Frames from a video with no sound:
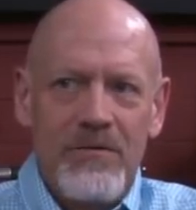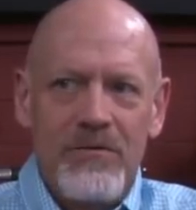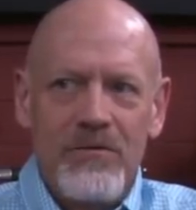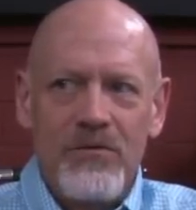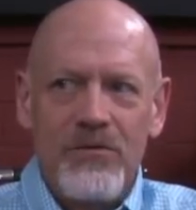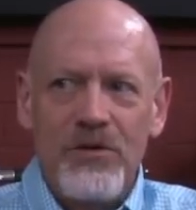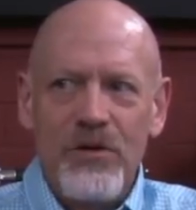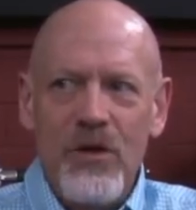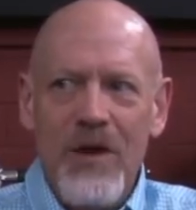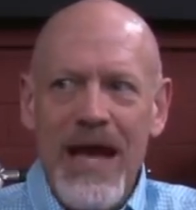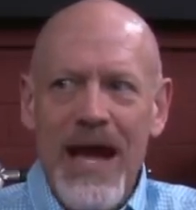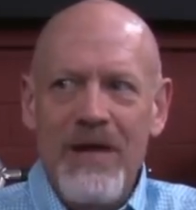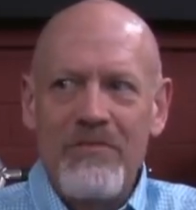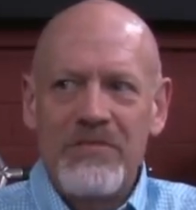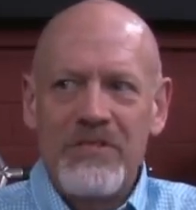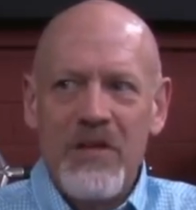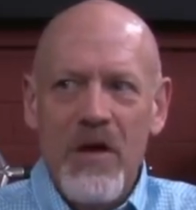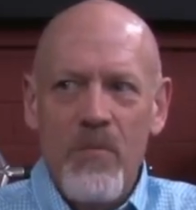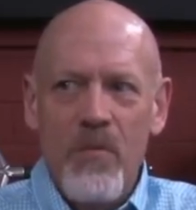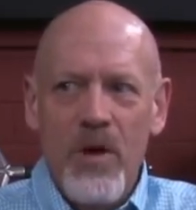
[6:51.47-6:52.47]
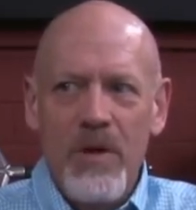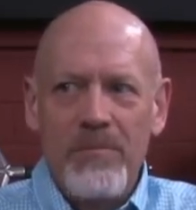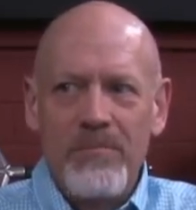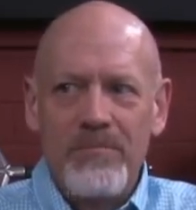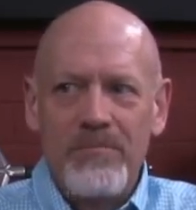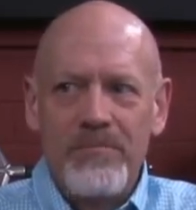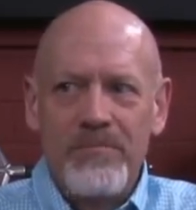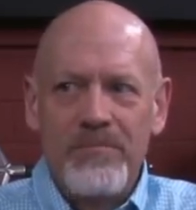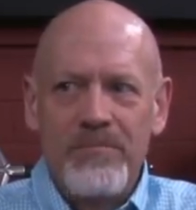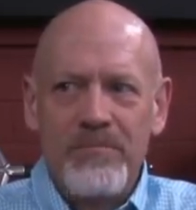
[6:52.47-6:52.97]
to have someone
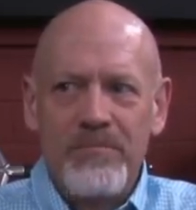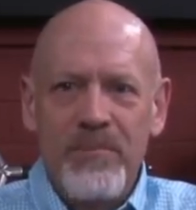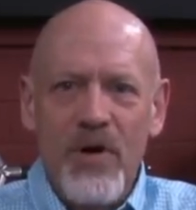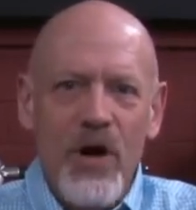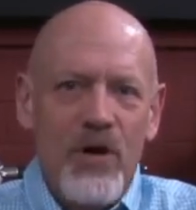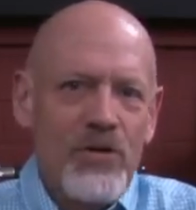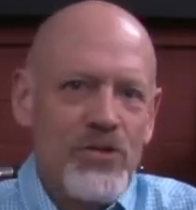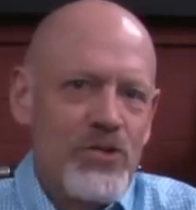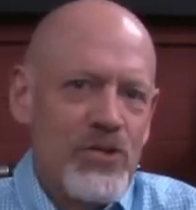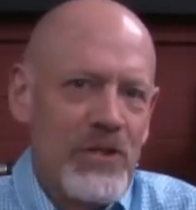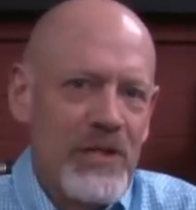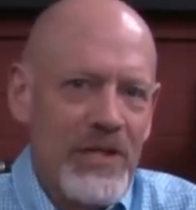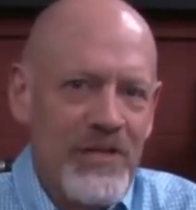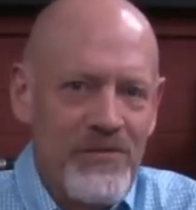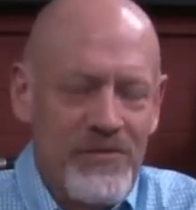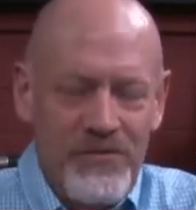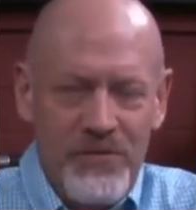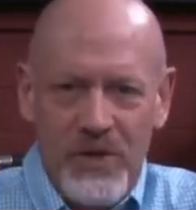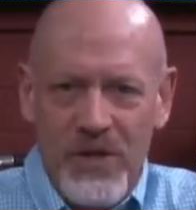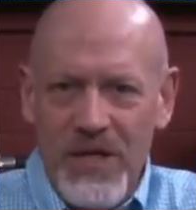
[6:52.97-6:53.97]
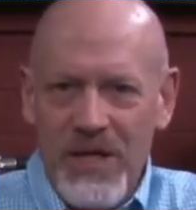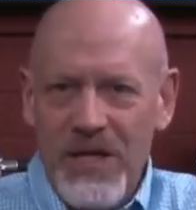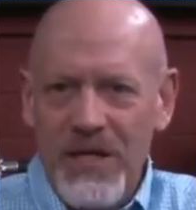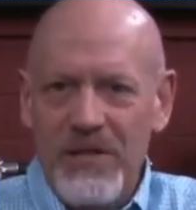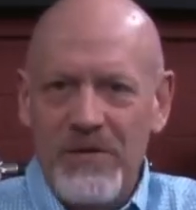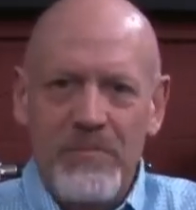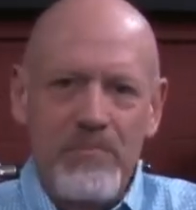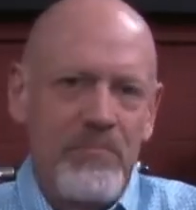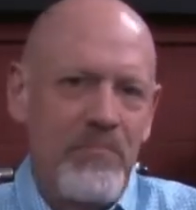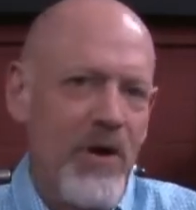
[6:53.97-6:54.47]
partially
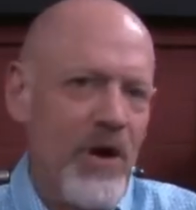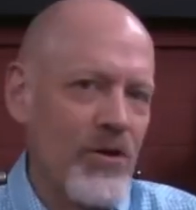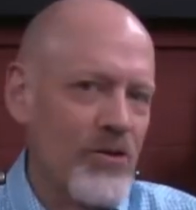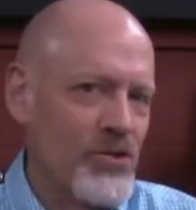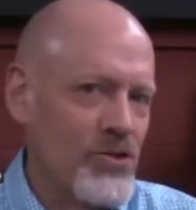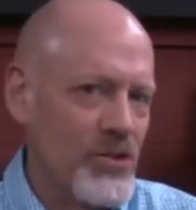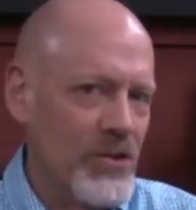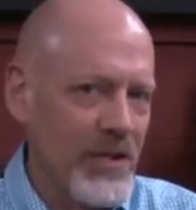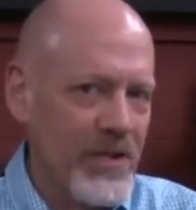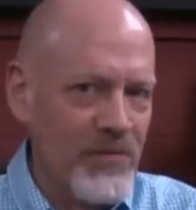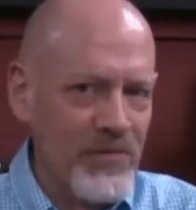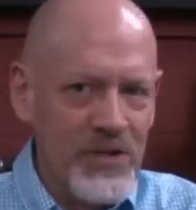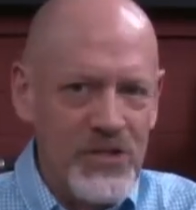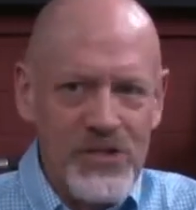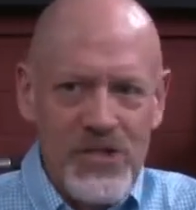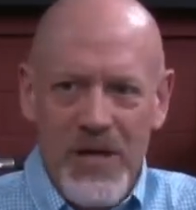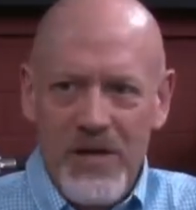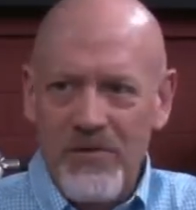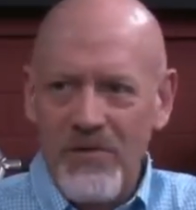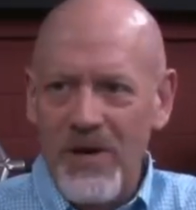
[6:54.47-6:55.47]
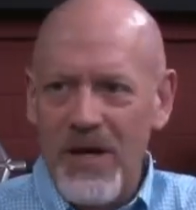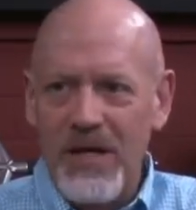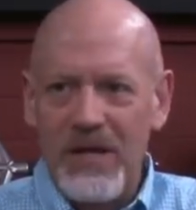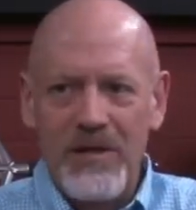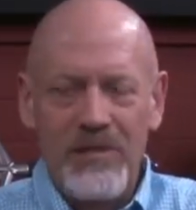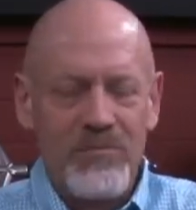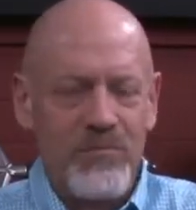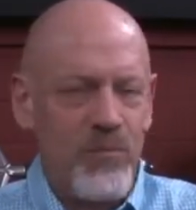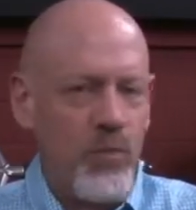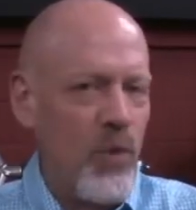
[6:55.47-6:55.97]
freed, partially
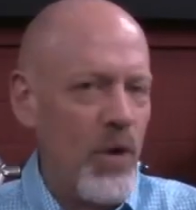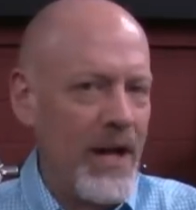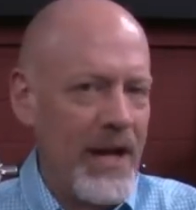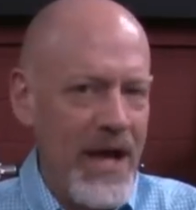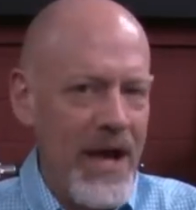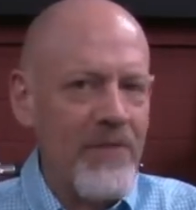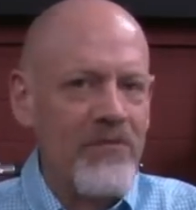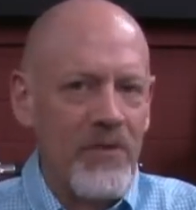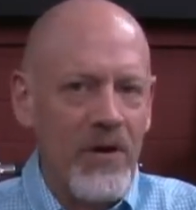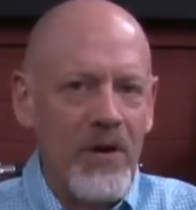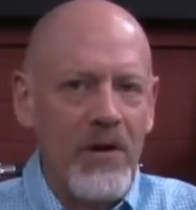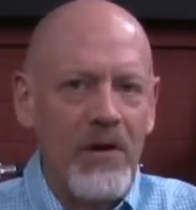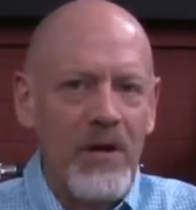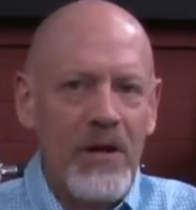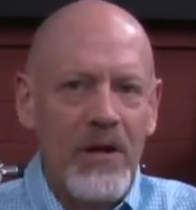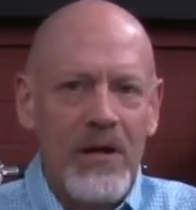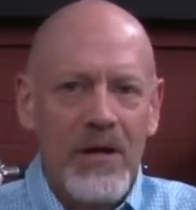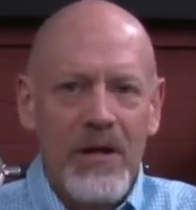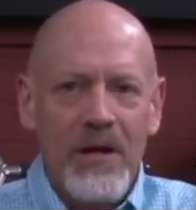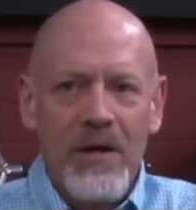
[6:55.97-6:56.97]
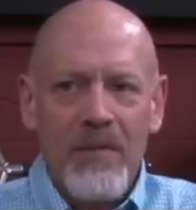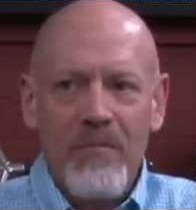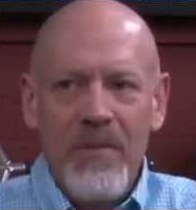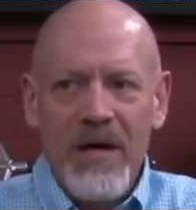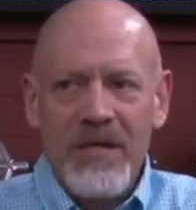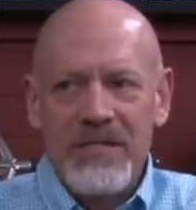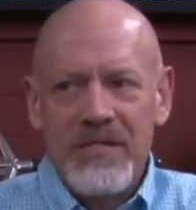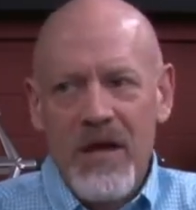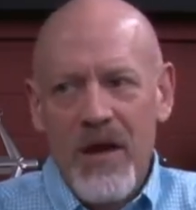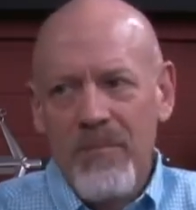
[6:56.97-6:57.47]
regenerated, whatever,
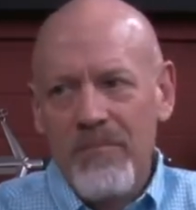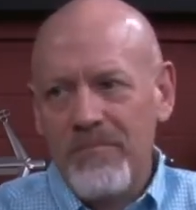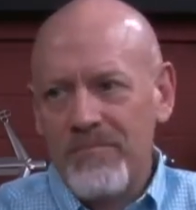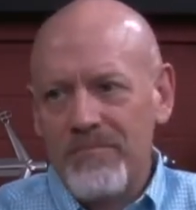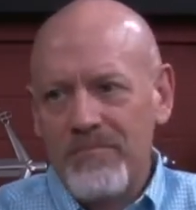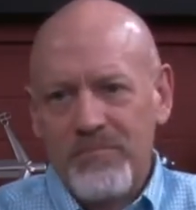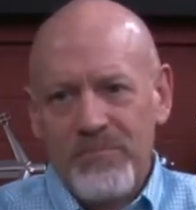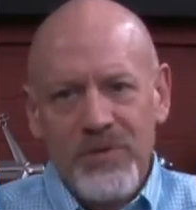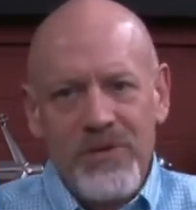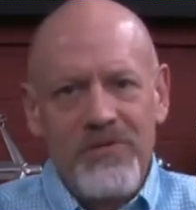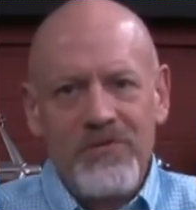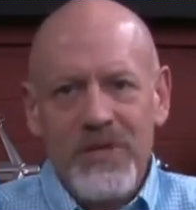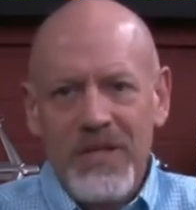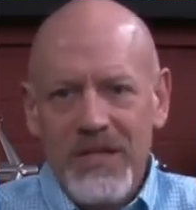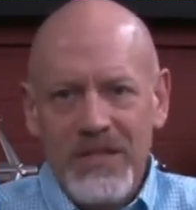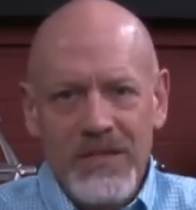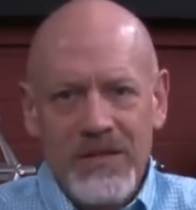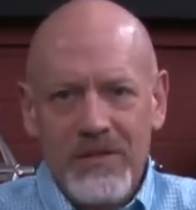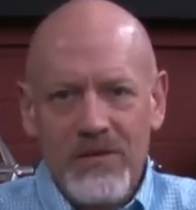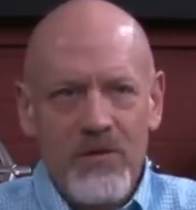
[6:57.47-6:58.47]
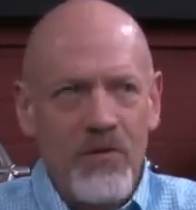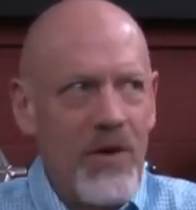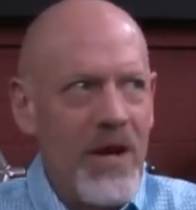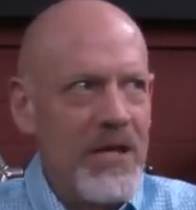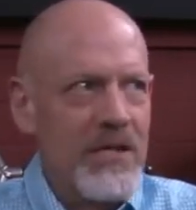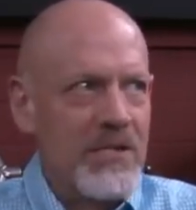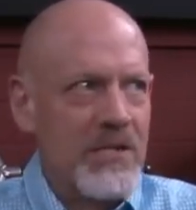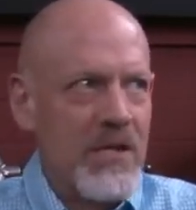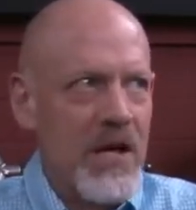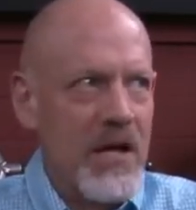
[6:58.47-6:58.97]
by some prevenient
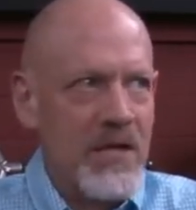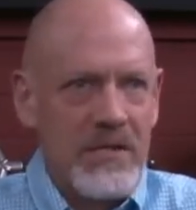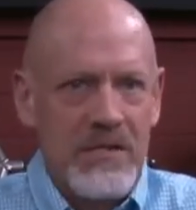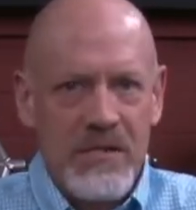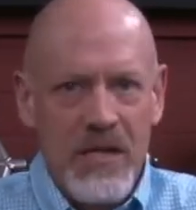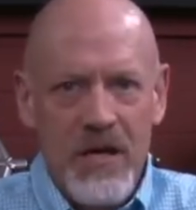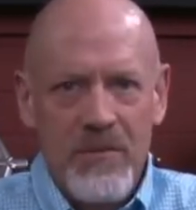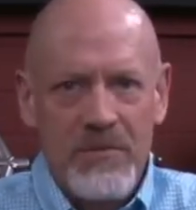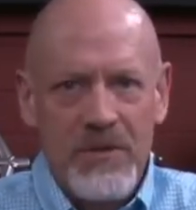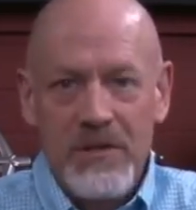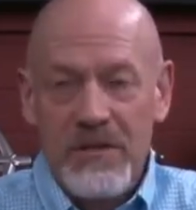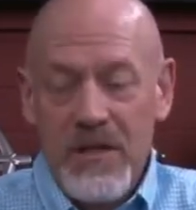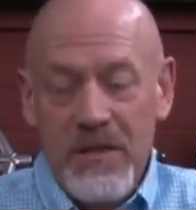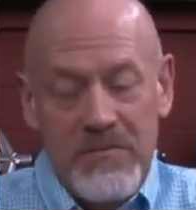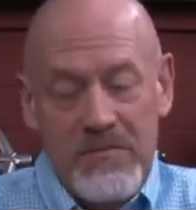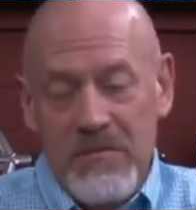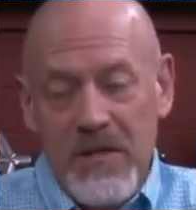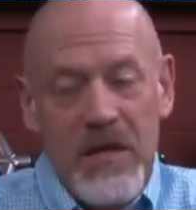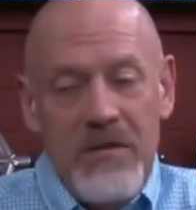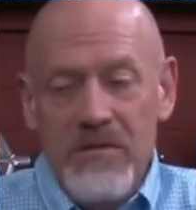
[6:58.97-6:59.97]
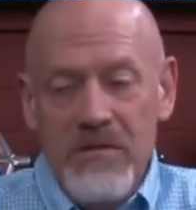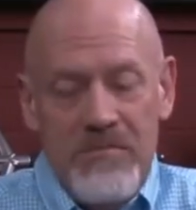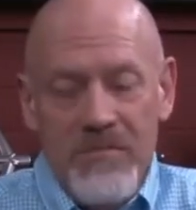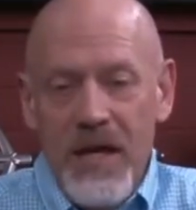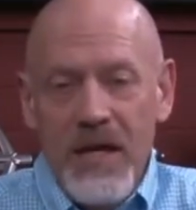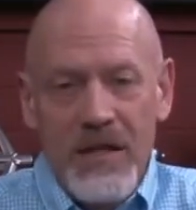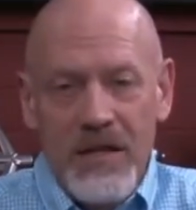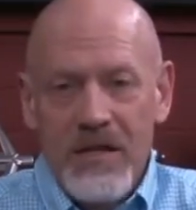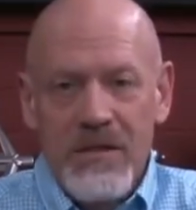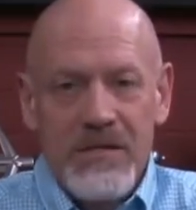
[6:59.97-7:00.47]
grace concept. That that doesn't
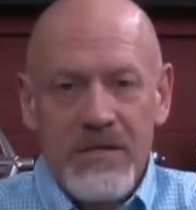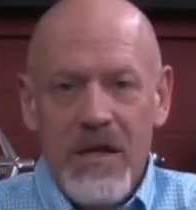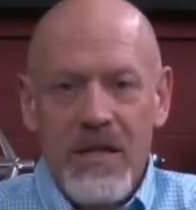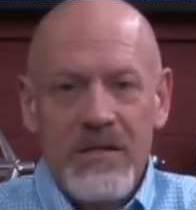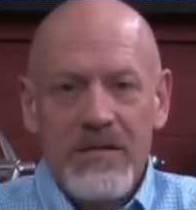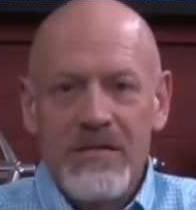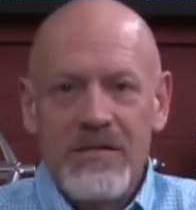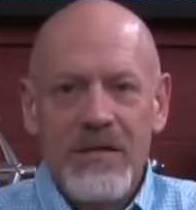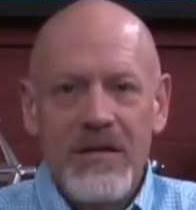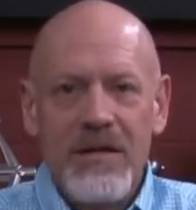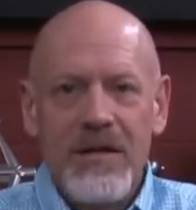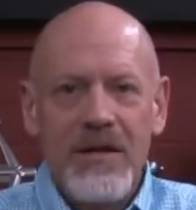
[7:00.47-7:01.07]
make any sense.